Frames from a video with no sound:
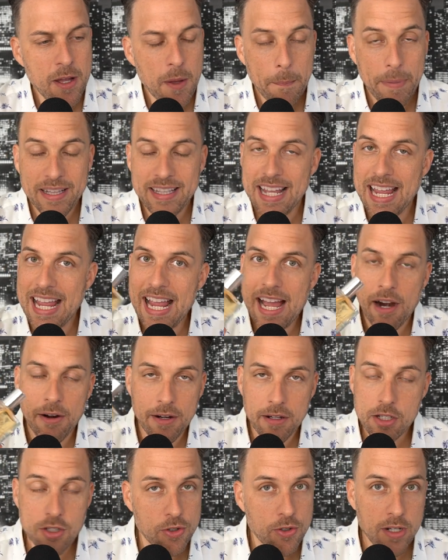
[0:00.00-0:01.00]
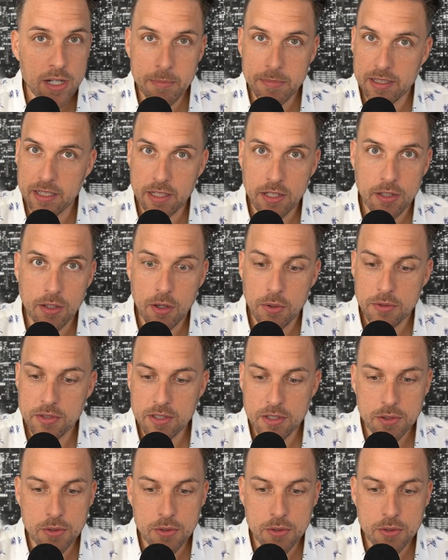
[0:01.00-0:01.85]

but they are extremely close.